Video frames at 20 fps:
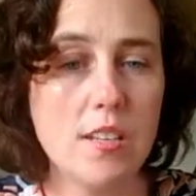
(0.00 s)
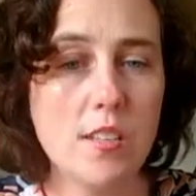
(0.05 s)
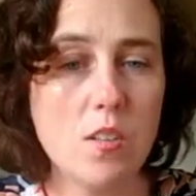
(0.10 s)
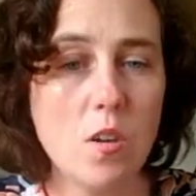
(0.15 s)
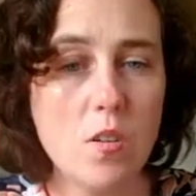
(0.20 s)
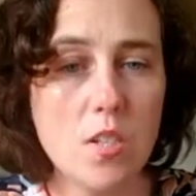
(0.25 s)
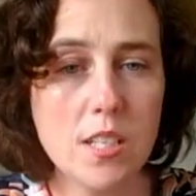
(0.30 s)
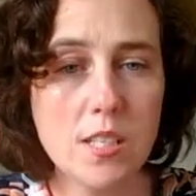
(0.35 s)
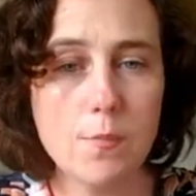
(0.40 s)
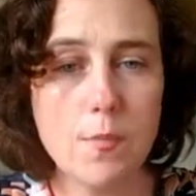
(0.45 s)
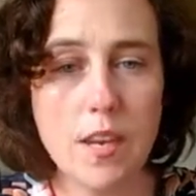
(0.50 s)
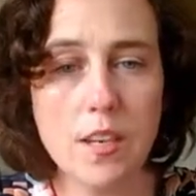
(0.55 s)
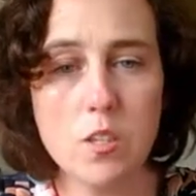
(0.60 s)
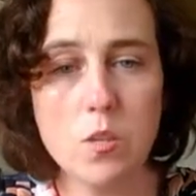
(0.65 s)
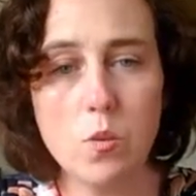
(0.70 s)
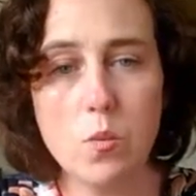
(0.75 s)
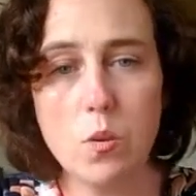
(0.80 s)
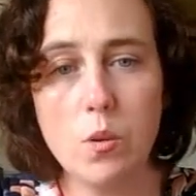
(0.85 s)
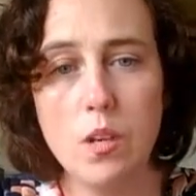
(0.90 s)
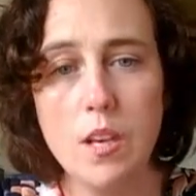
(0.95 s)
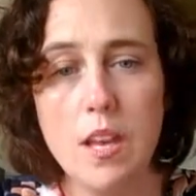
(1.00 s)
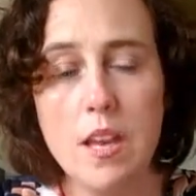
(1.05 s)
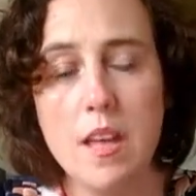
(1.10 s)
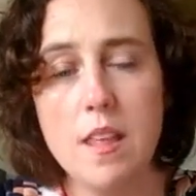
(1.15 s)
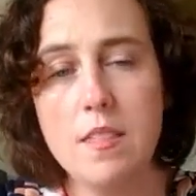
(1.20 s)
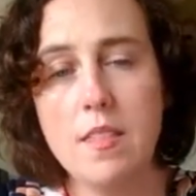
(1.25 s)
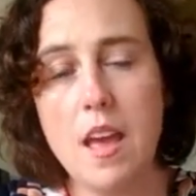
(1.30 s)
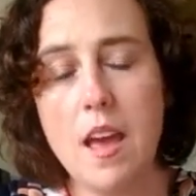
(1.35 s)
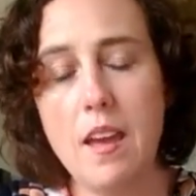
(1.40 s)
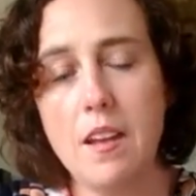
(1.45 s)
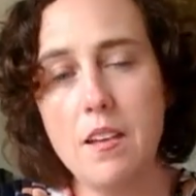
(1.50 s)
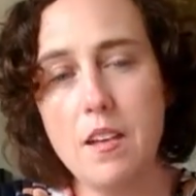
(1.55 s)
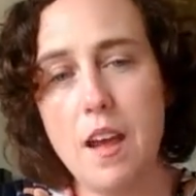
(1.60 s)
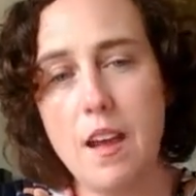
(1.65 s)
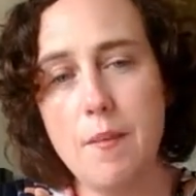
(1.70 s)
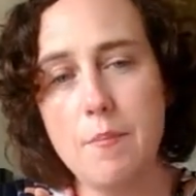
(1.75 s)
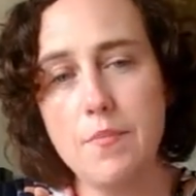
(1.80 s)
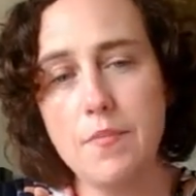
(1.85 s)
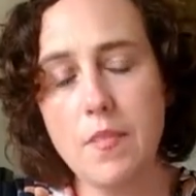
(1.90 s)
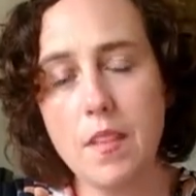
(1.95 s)
So just make sure that
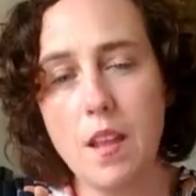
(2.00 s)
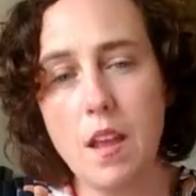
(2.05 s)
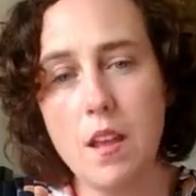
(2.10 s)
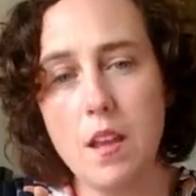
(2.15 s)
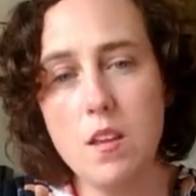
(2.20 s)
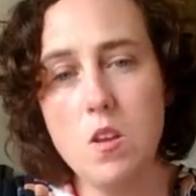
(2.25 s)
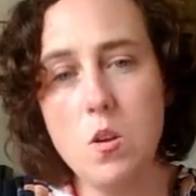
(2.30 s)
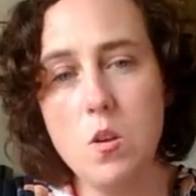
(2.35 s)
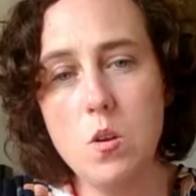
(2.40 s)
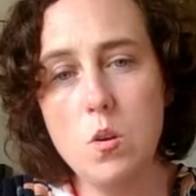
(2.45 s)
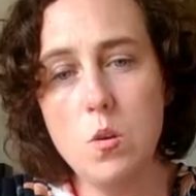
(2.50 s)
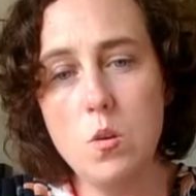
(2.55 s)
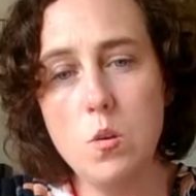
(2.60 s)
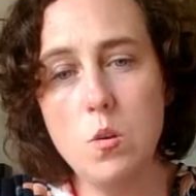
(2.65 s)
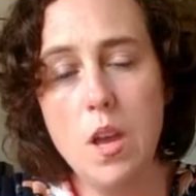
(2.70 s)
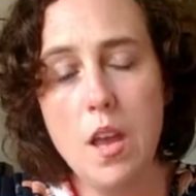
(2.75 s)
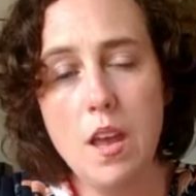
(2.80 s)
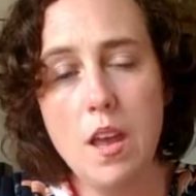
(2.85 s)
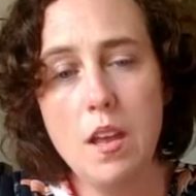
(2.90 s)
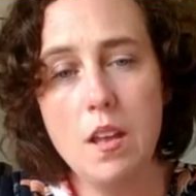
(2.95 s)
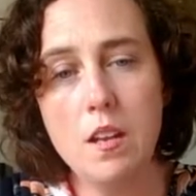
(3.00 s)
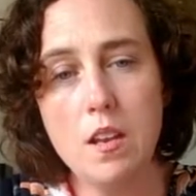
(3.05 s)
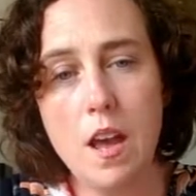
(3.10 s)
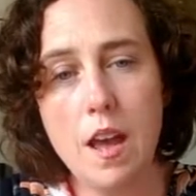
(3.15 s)
you